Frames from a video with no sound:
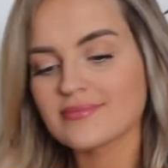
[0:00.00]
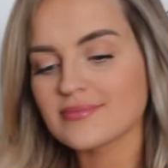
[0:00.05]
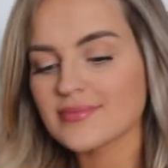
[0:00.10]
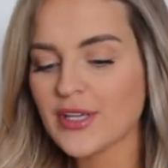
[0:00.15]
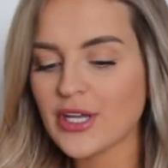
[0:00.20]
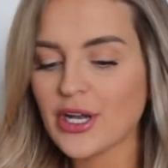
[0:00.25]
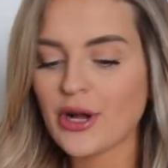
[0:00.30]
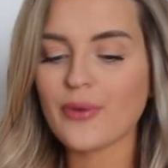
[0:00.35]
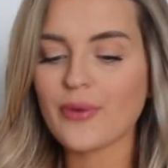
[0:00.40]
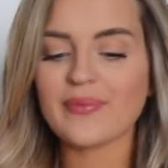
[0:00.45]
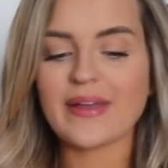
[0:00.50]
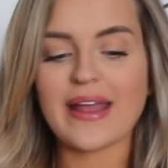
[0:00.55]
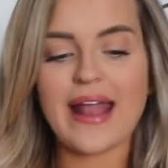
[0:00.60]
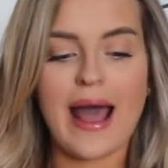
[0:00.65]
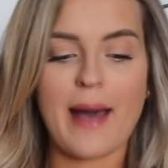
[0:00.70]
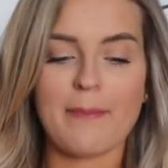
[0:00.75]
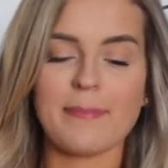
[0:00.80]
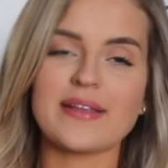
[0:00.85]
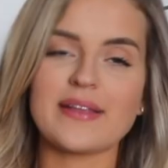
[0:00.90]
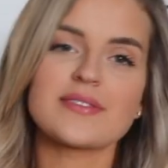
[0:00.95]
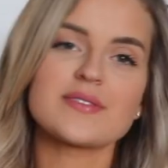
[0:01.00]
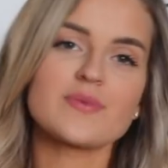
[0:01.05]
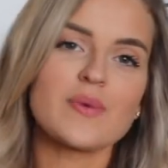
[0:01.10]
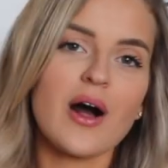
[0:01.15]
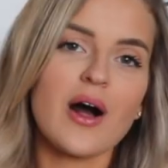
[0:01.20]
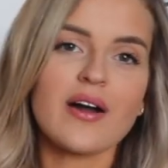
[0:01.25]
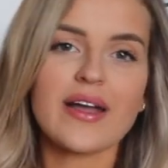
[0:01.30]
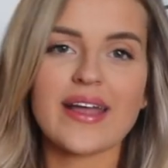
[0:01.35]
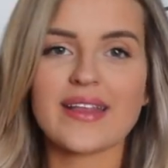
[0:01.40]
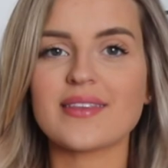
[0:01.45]
You know, it happens. We
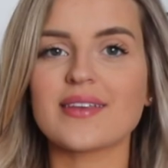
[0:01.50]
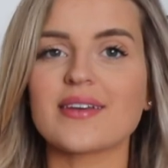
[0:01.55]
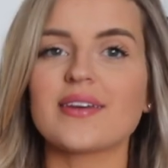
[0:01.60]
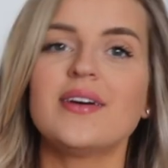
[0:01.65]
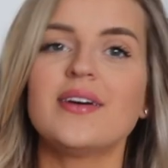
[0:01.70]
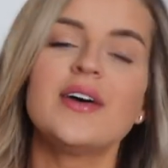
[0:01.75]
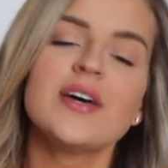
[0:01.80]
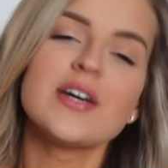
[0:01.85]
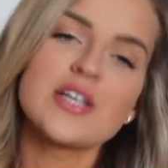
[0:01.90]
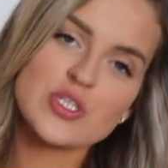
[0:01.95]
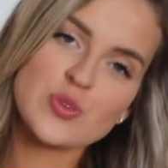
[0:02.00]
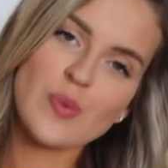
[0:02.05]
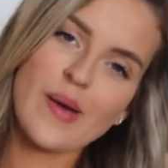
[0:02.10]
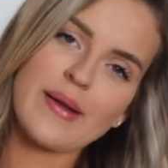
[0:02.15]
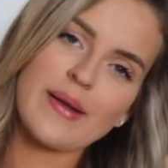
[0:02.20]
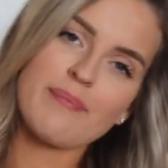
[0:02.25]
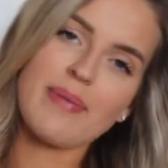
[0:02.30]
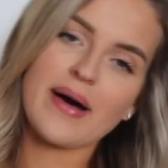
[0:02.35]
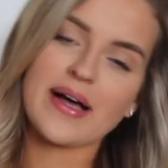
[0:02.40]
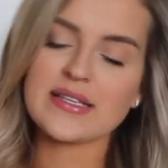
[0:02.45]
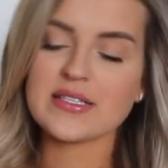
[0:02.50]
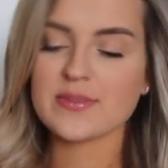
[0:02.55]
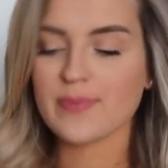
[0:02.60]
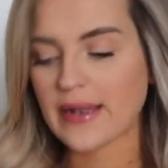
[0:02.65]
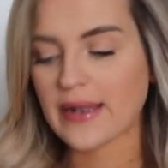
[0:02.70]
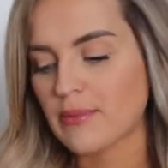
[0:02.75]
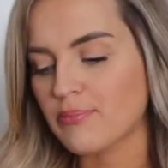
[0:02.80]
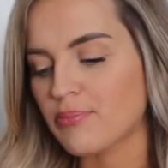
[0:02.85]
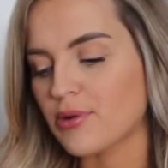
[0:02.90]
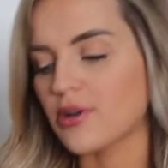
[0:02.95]
all get the sweaty butt,
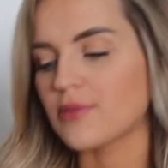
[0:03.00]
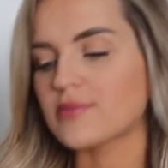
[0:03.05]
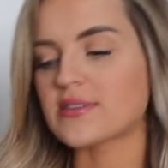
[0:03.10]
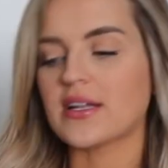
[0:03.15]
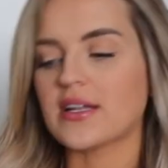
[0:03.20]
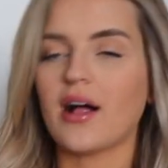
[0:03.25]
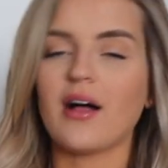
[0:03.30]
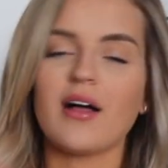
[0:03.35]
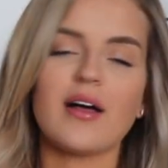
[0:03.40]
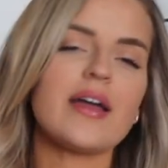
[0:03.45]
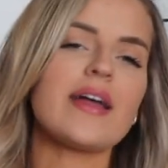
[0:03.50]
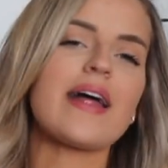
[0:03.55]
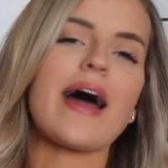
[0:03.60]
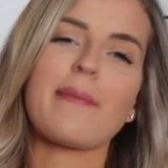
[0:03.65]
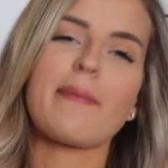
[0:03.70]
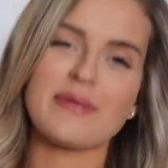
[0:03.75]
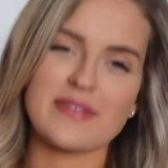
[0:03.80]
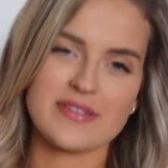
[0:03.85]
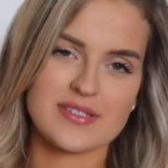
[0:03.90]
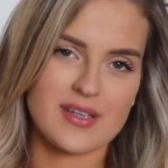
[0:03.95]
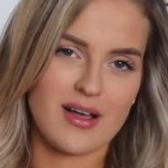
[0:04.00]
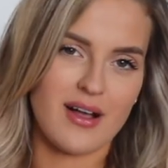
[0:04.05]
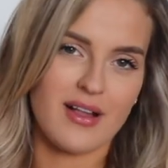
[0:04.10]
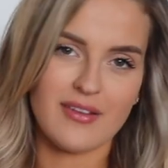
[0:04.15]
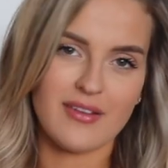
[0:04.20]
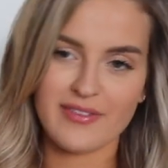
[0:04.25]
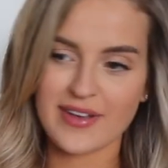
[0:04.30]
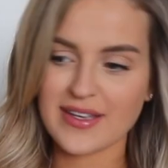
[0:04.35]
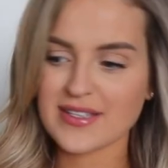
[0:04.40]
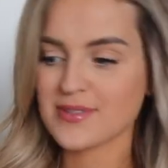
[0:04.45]
sweaty boobs, it happens to all
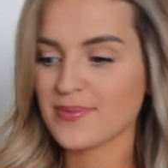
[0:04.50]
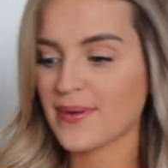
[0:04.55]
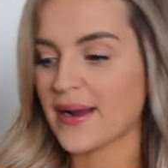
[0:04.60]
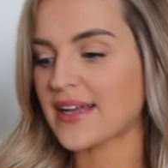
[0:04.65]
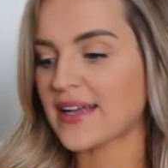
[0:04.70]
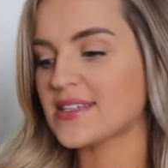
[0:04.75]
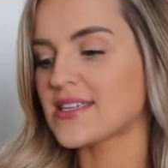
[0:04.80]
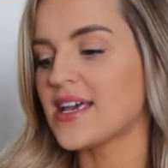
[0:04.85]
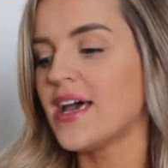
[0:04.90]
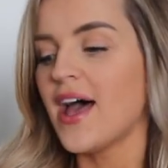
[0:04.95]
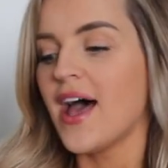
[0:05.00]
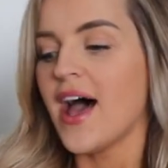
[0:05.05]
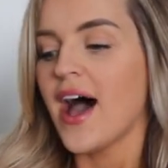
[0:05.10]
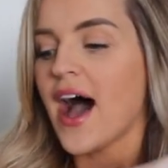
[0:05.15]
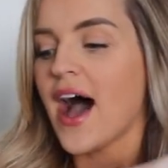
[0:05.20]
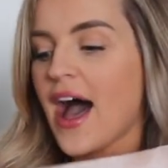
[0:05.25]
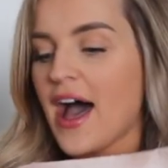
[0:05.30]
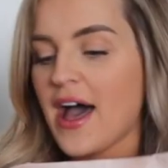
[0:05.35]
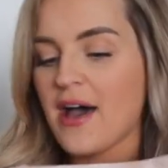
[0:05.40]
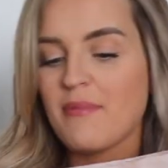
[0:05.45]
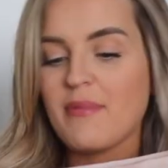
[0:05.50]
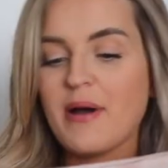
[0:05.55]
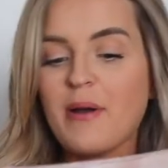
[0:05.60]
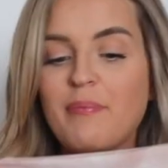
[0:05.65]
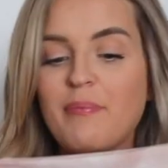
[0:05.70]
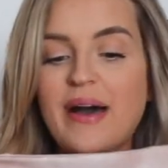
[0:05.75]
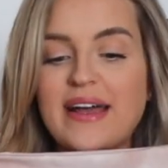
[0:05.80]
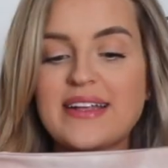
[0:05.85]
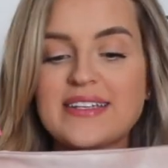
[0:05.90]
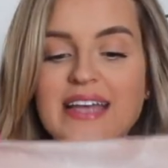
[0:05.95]
of us, right?
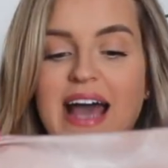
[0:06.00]
But